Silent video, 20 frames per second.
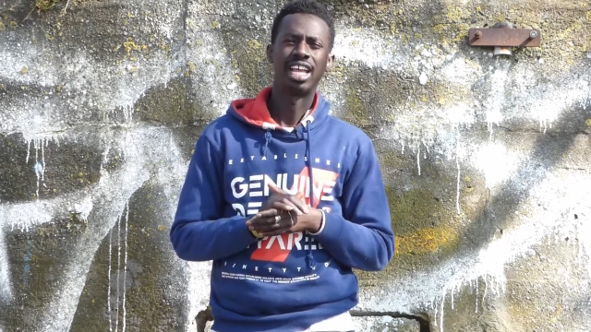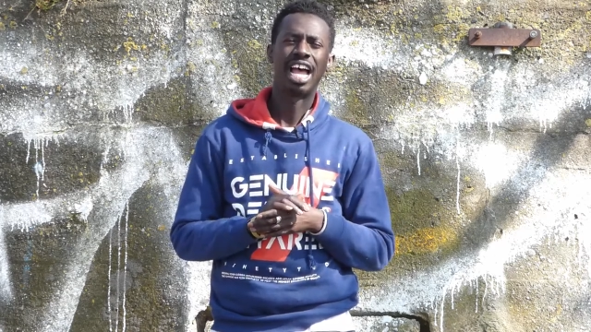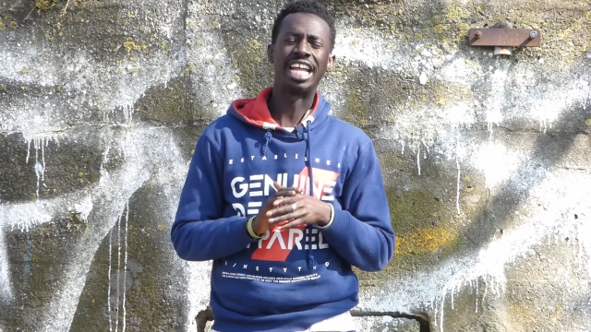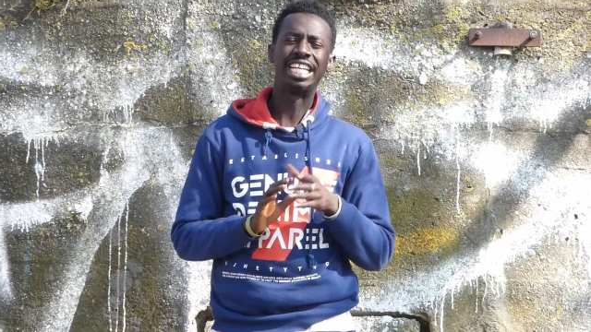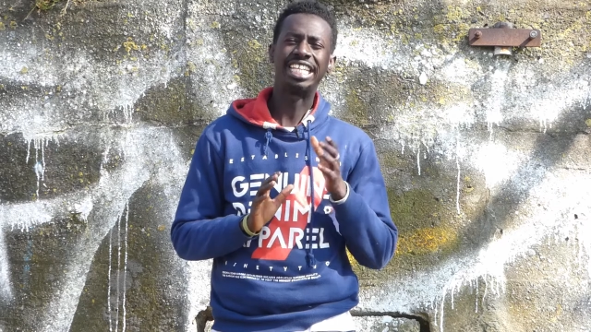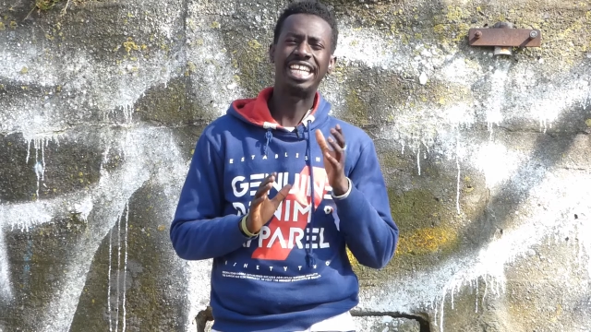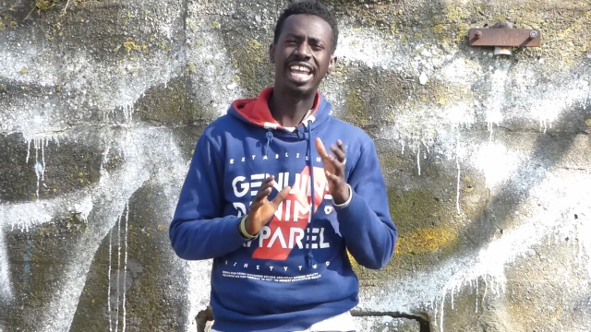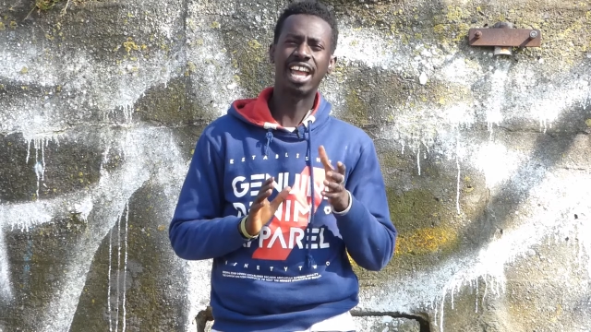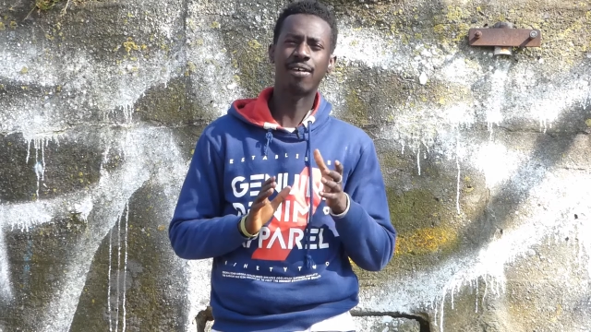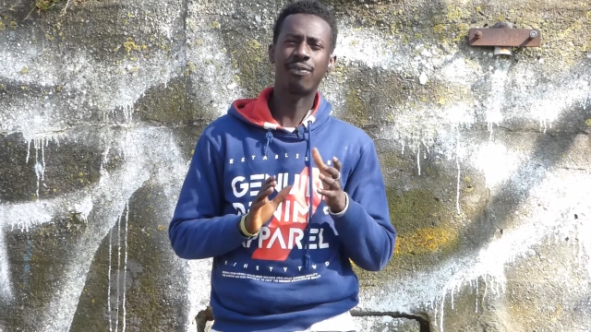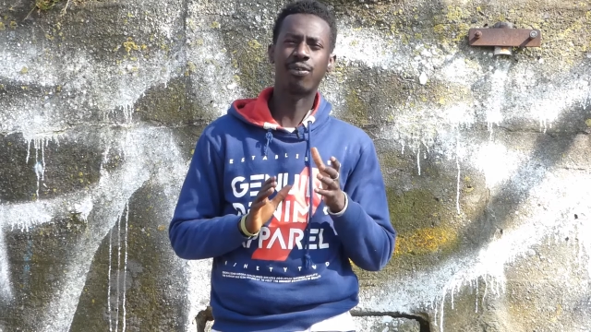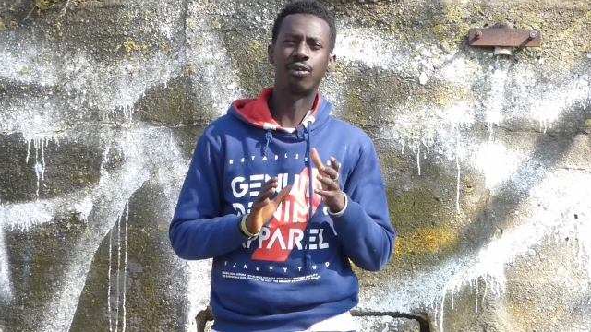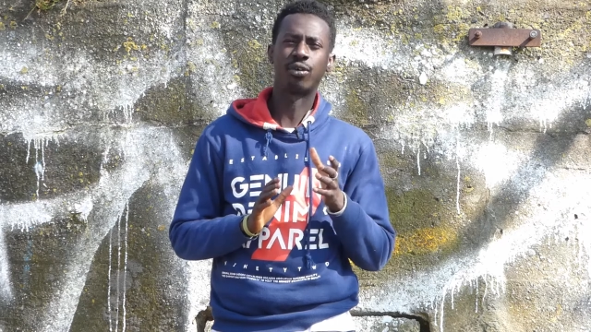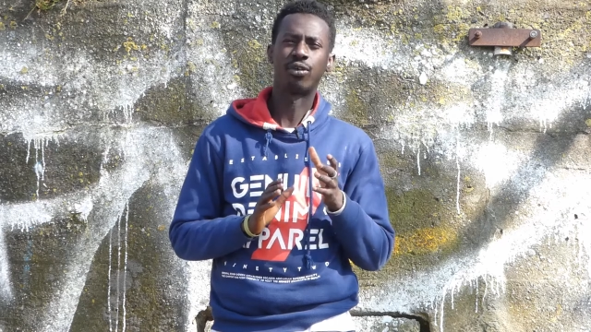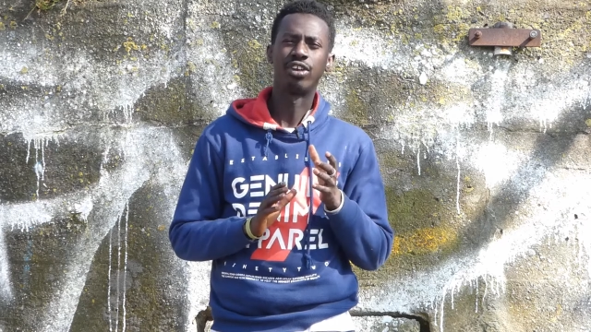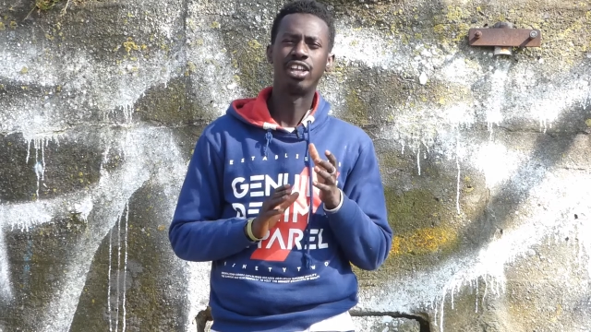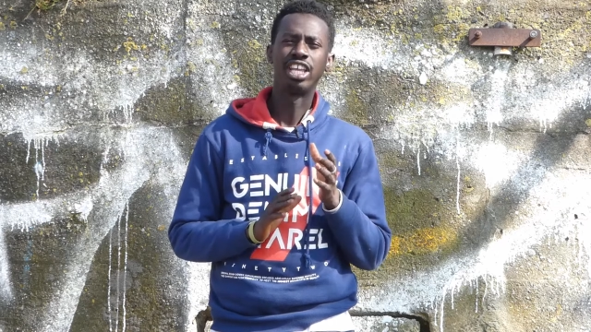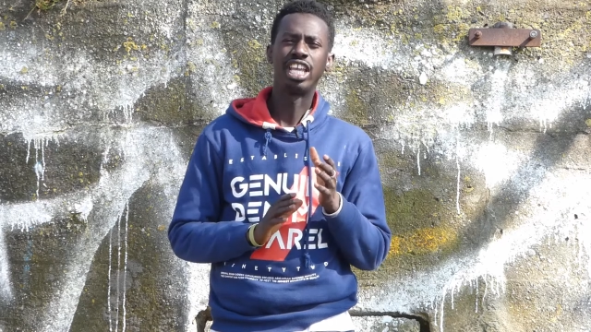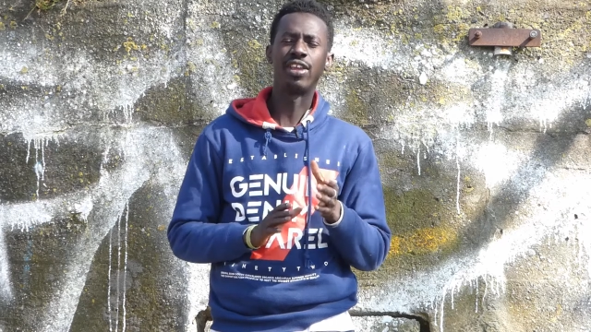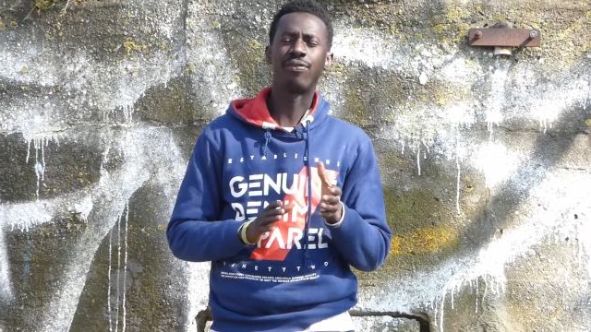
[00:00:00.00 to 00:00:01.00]
And therefore,
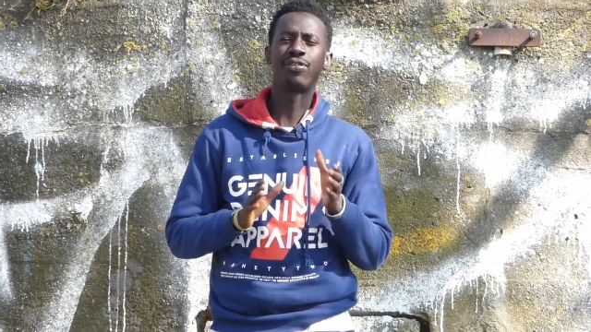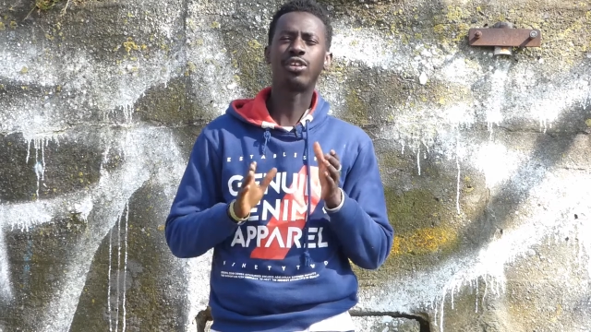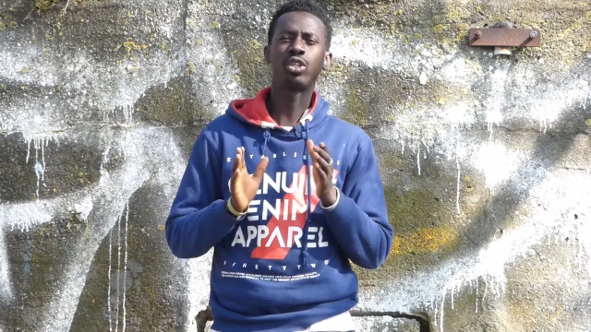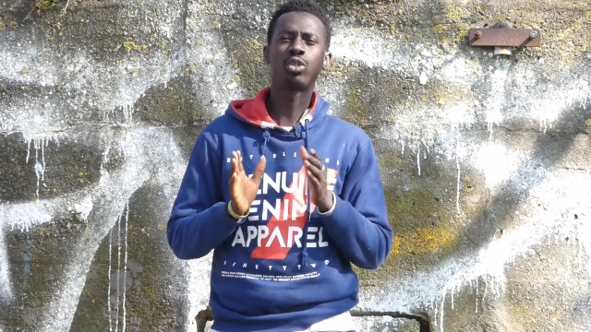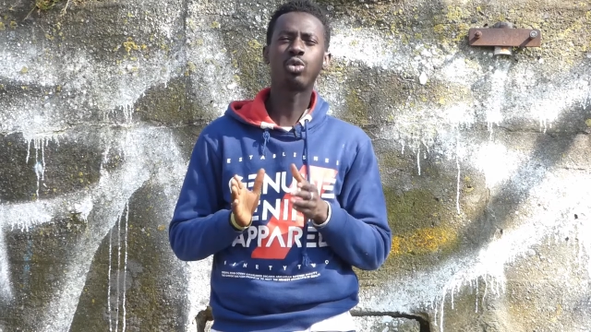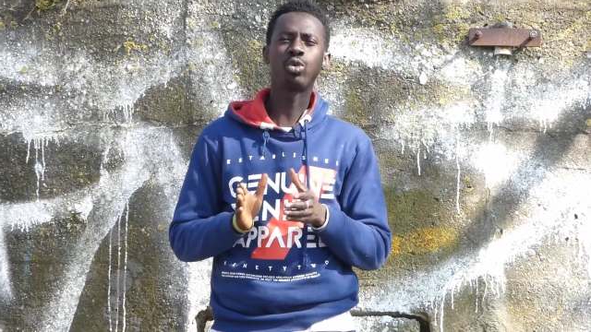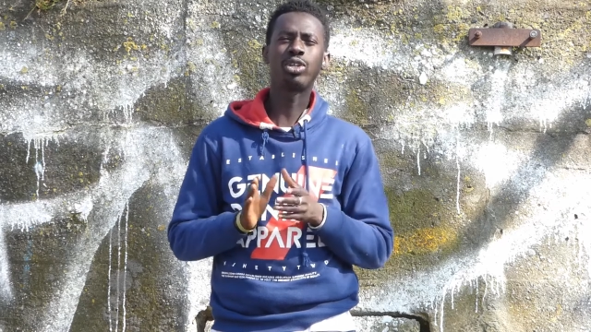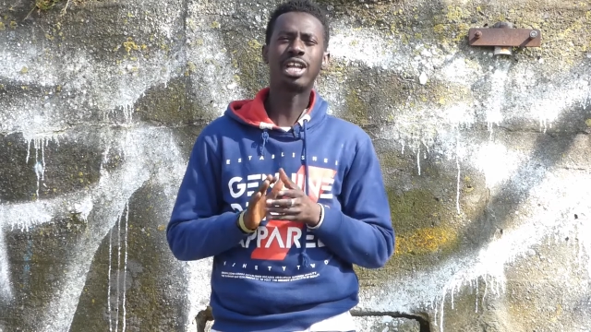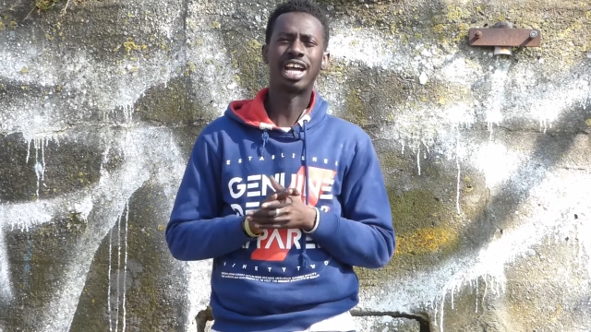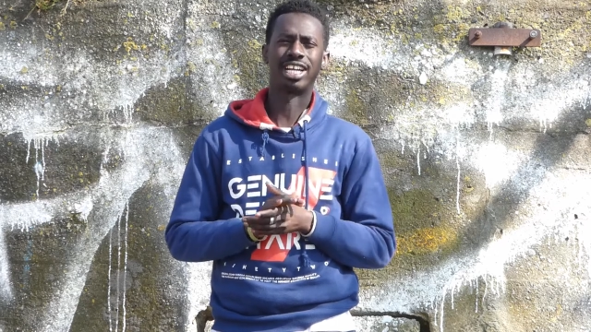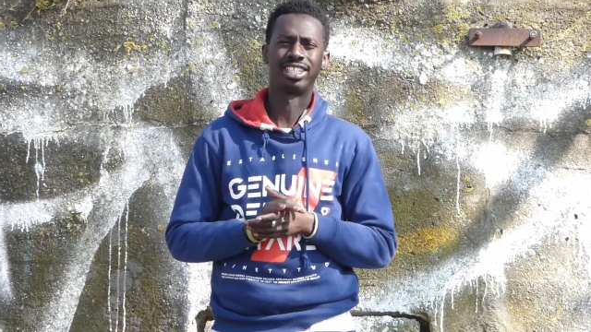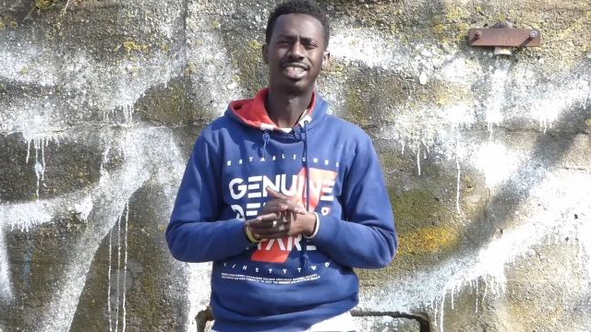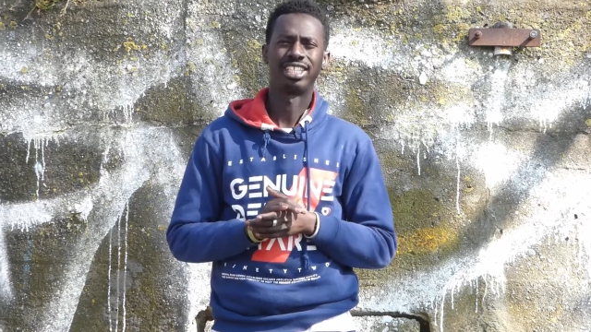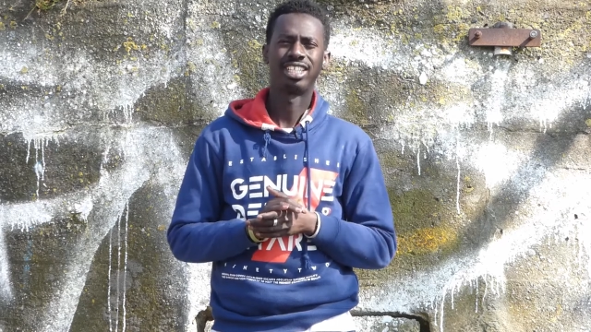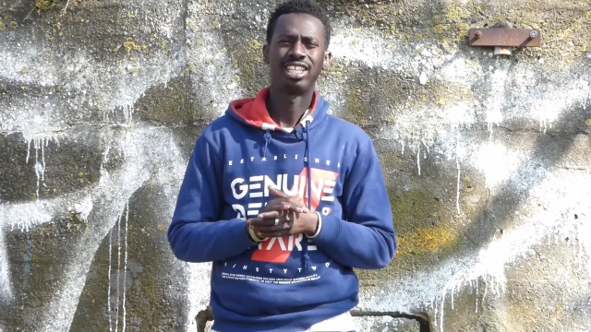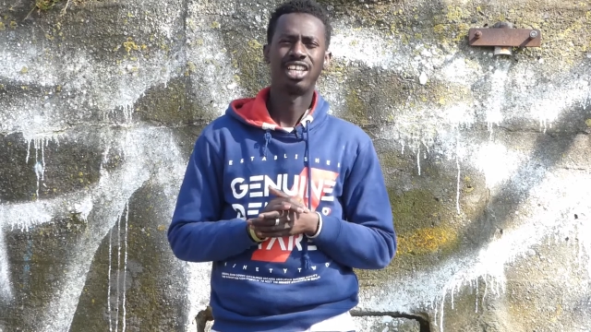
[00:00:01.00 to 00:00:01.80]
if you do that,